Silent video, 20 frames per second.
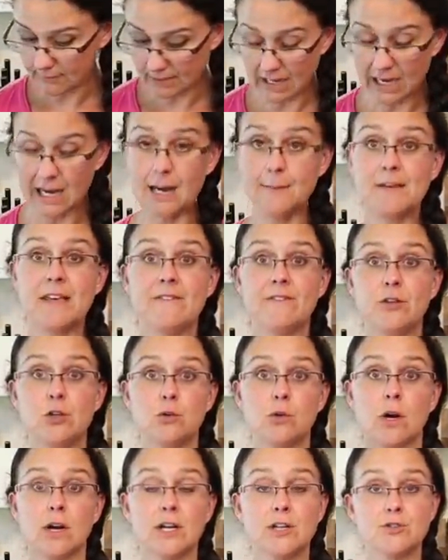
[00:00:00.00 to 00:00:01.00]
Um, if
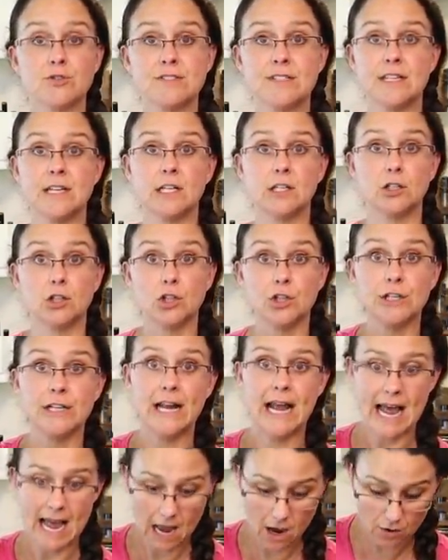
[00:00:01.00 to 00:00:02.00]
you are interested in
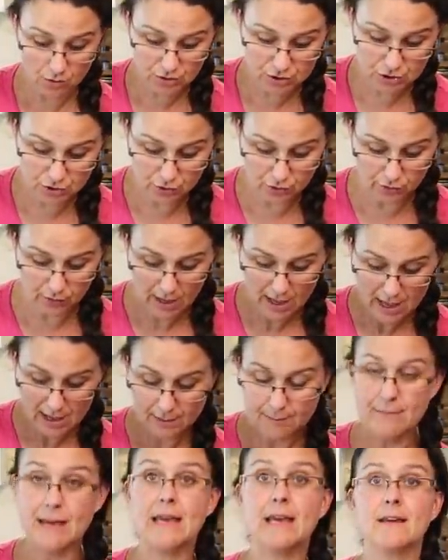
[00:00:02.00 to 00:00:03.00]
learning how to
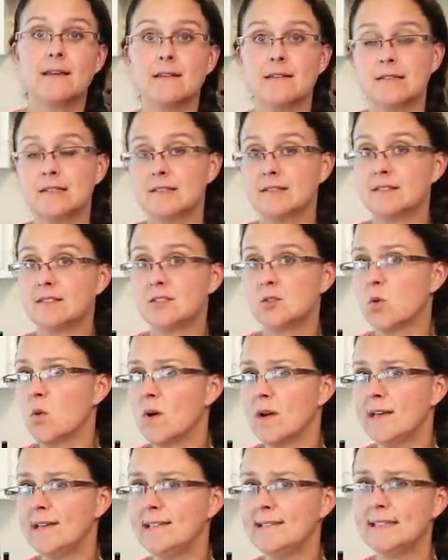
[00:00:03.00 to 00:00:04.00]
make
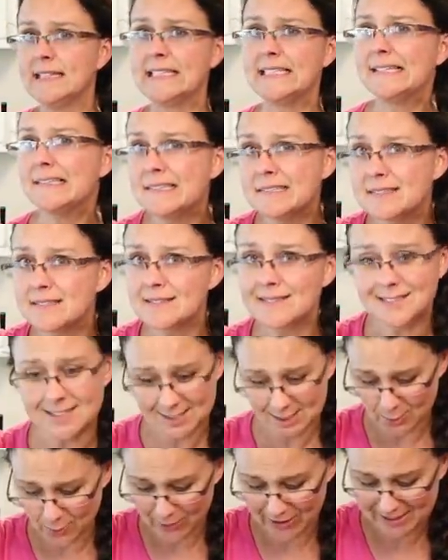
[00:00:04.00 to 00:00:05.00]
soyless
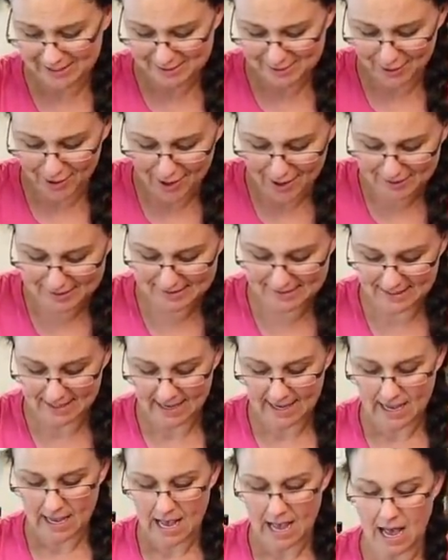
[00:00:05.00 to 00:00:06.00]
soy sauce.
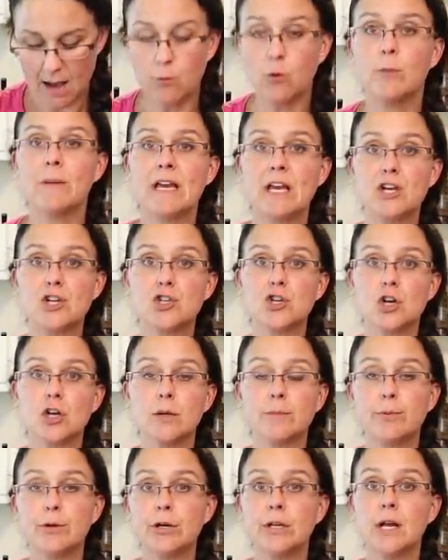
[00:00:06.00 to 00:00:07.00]
Um, we'll make sure
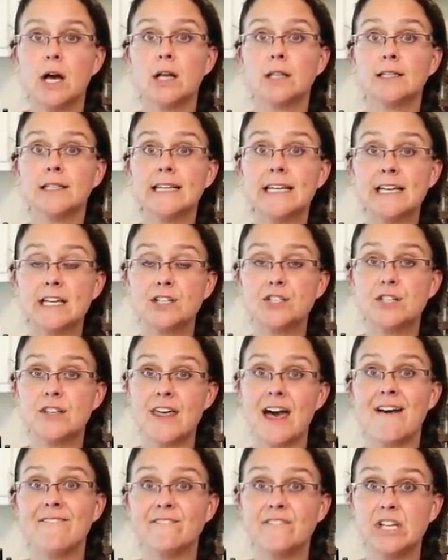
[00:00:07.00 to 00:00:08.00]
to put a link to
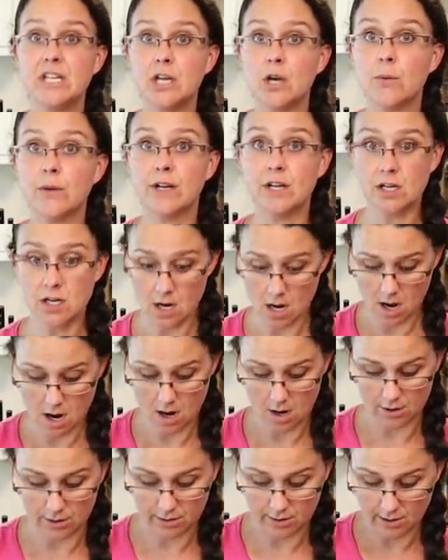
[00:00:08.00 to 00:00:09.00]
that video in a
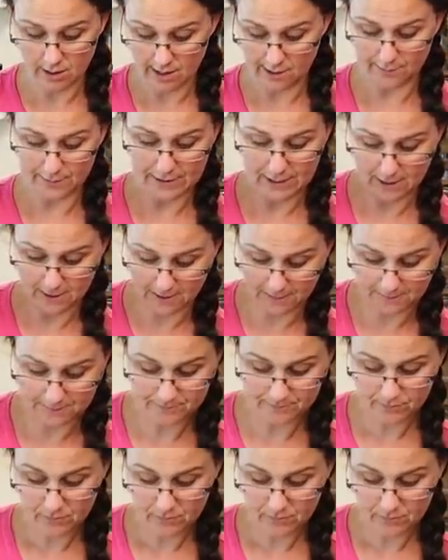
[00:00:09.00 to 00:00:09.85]
card up here.